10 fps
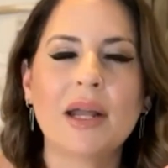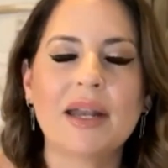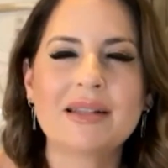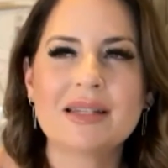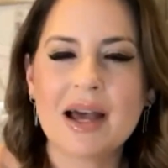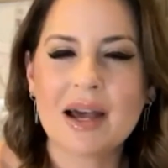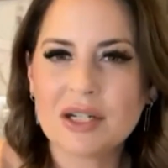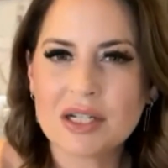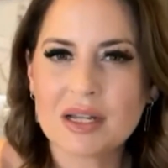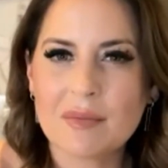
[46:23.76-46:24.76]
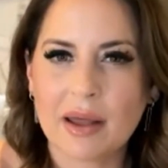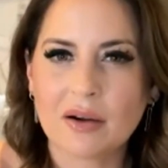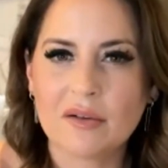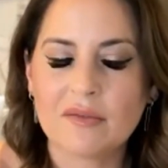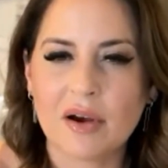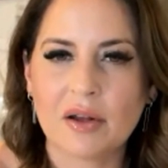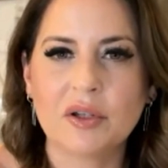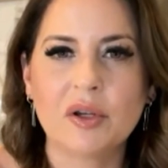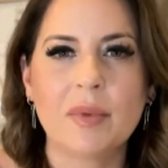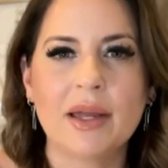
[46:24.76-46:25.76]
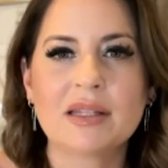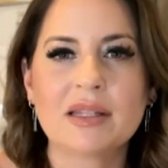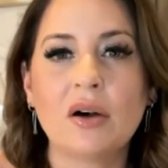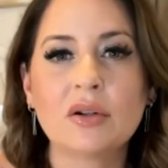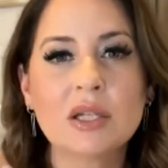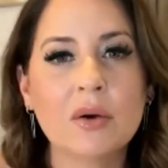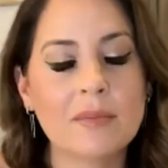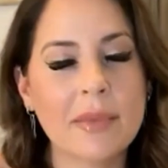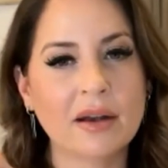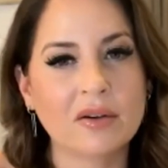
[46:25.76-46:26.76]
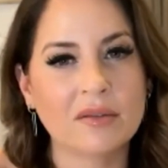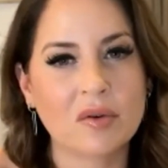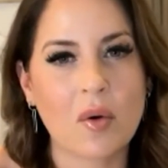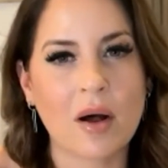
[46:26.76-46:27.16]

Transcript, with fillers: But it's not just a matter of volume, it's also a matter of